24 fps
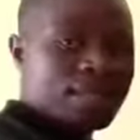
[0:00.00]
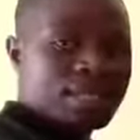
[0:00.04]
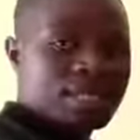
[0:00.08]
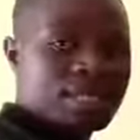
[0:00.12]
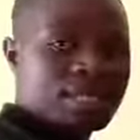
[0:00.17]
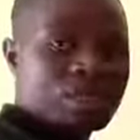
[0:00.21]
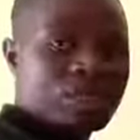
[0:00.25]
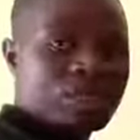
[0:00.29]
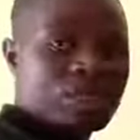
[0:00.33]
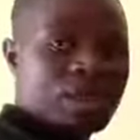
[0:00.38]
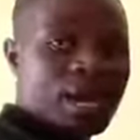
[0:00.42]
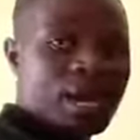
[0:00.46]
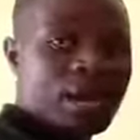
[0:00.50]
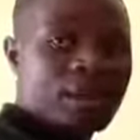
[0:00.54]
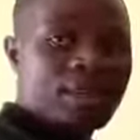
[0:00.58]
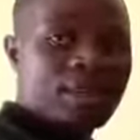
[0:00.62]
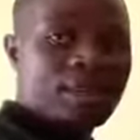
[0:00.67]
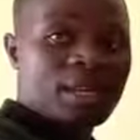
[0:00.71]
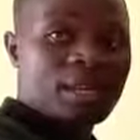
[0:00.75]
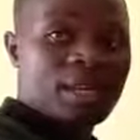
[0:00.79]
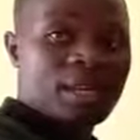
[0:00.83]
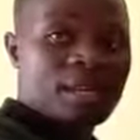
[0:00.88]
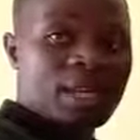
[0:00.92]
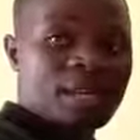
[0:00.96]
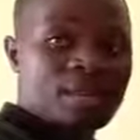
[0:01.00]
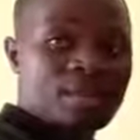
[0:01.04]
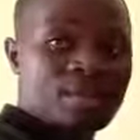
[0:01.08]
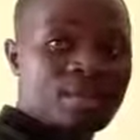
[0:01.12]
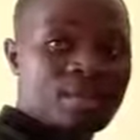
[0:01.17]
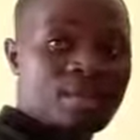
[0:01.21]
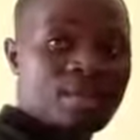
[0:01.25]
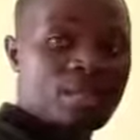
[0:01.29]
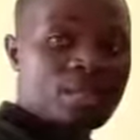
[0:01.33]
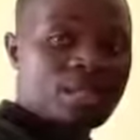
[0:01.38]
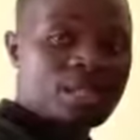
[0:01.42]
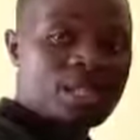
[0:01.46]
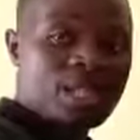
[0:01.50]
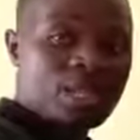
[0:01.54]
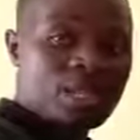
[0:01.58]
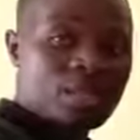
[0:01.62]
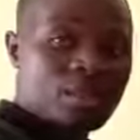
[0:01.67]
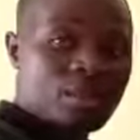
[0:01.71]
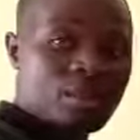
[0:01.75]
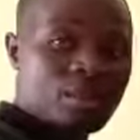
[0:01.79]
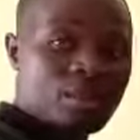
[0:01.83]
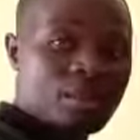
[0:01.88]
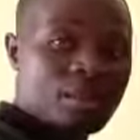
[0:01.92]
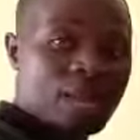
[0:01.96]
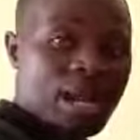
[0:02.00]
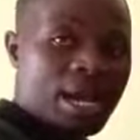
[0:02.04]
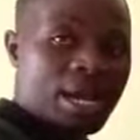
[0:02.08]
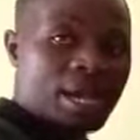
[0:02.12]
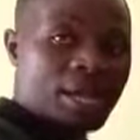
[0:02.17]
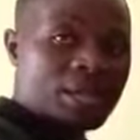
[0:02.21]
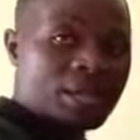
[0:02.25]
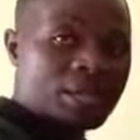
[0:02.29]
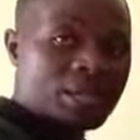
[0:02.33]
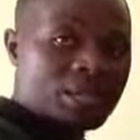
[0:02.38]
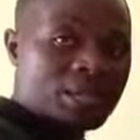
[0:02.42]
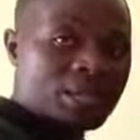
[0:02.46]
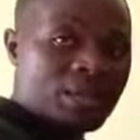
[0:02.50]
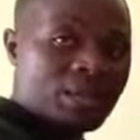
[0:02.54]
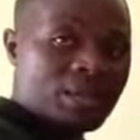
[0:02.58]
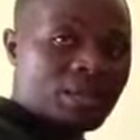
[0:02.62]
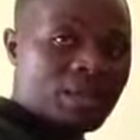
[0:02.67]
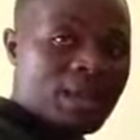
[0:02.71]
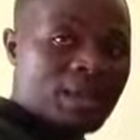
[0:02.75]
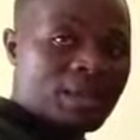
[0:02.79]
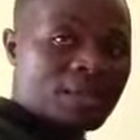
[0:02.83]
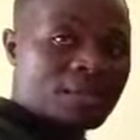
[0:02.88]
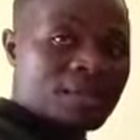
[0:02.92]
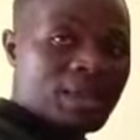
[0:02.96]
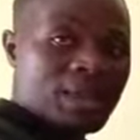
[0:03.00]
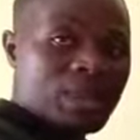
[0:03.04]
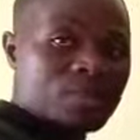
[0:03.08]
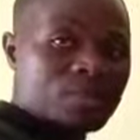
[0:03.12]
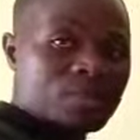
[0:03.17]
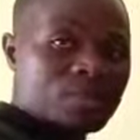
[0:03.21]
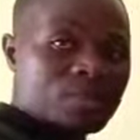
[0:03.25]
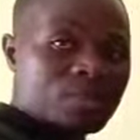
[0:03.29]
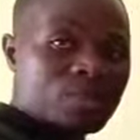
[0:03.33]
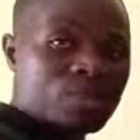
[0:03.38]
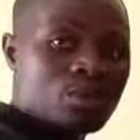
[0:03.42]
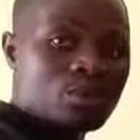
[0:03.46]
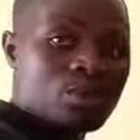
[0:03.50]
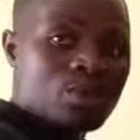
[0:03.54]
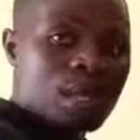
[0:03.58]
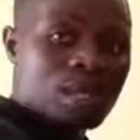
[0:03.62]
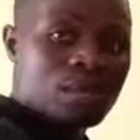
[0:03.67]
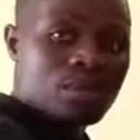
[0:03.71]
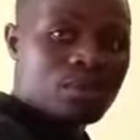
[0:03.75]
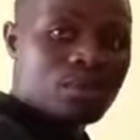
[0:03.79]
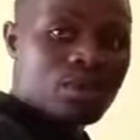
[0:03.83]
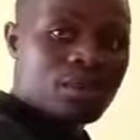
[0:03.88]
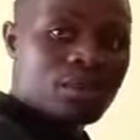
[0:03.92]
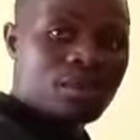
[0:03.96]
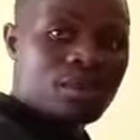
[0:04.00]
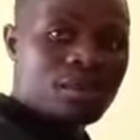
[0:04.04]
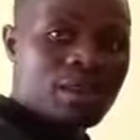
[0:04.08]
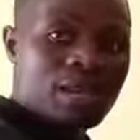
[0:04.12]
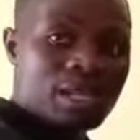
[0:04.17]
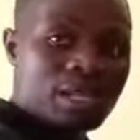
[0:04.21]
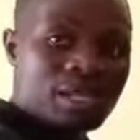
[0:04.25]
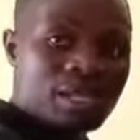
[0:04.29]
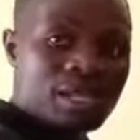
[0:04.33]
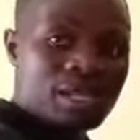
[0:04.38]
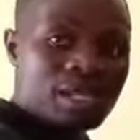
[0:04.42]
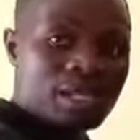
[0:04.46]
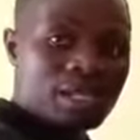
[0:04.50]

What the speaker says: that we have here, they are small, we just go direct to say 5 times 2, that will give us